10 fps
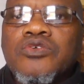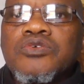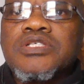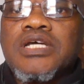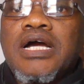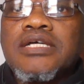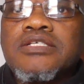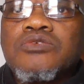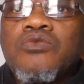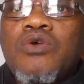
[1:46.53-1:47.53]
those
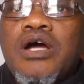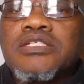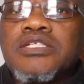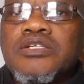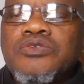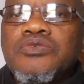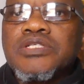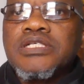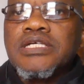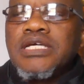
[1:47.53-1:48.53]
guys who are still
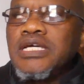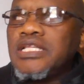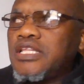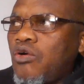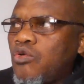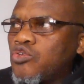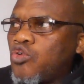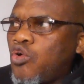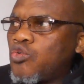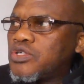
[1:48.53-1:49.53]
using the
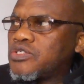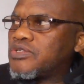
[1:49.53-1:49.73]
old code.